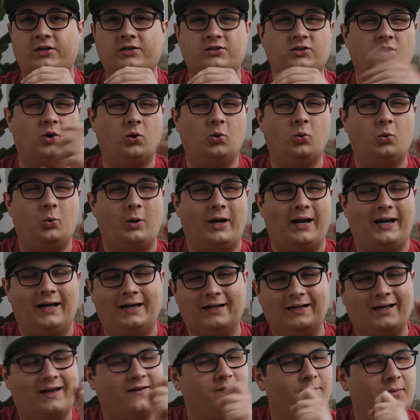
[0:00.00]
So
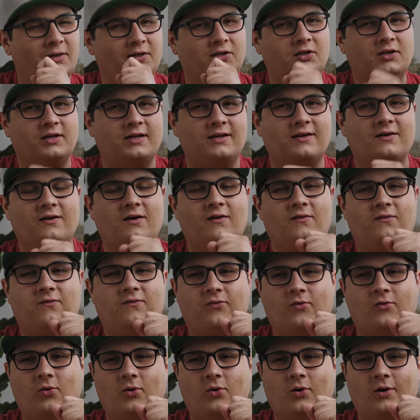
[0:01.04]
I've been looking
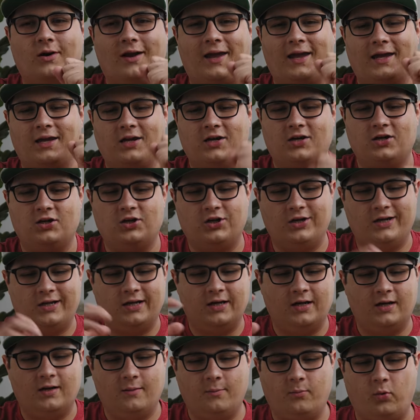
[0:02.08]
for a good
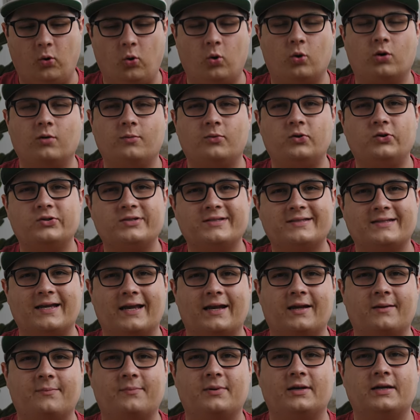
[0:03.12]
portable
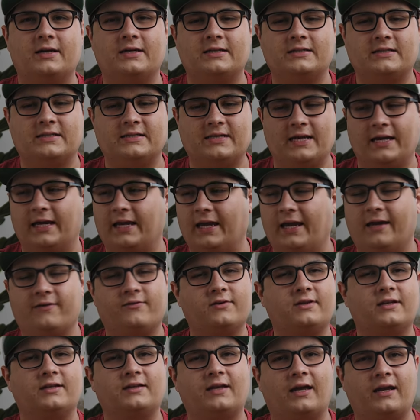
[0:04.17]
setup to take
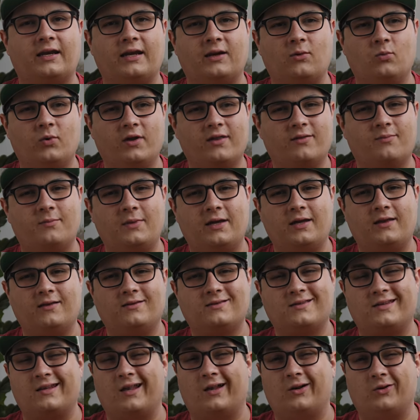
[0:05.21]
everything that I need with me
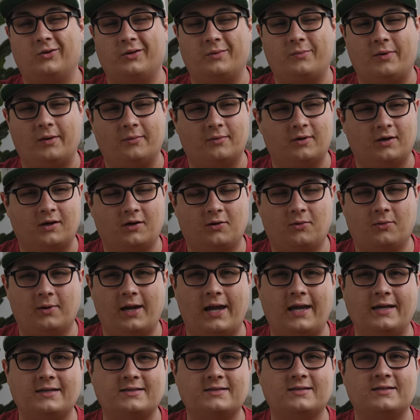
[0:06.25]
to not only be able to
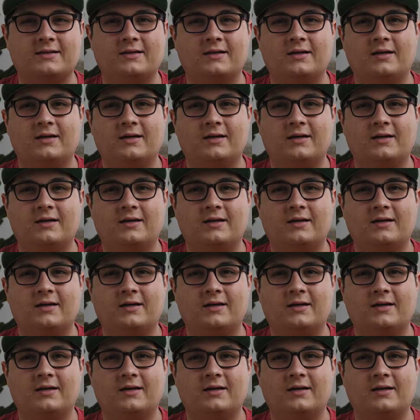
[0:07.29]
create,